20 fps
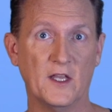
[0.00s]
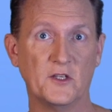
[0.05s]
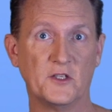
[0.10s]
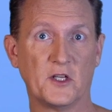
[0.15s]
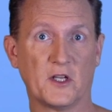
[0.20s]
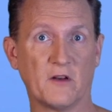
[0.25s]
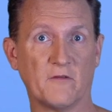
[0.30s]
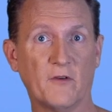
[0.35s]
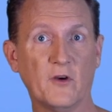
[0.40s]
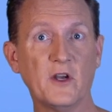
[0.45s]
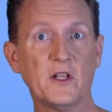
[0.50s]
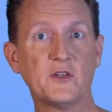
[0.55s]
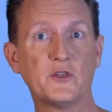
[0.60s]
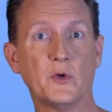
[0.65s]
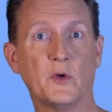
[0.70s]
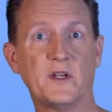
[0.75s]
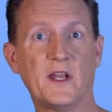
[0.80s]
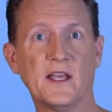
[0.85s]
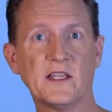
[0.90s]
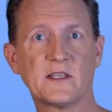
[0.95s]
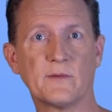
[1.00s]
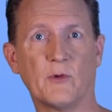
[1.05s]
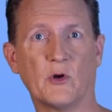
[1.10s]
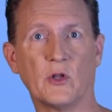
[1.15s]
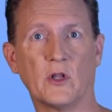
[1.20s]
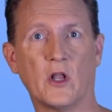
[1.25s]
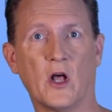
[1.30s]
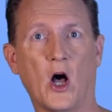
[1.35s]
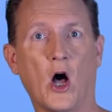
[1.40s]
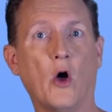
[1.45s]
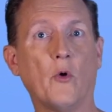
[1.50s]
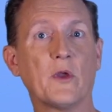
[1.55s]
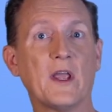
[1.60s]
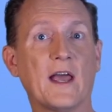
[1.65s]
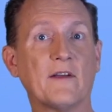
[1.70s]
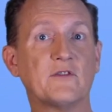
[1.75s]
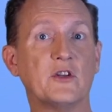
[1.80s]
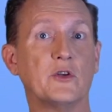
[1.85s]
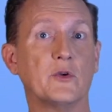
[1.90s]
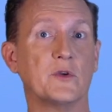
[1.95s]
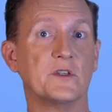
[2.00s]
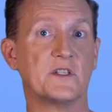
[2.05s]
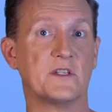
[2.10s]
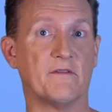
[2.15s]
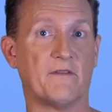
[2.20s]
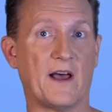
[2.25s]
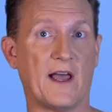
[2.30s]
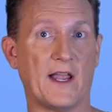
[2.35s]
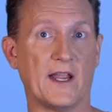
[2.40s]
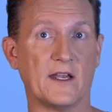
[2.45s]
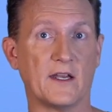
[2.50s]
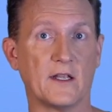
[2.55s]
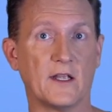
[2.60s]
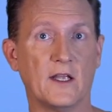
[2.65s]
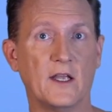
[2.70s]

To convert it to a decimal, all we have to do is divide.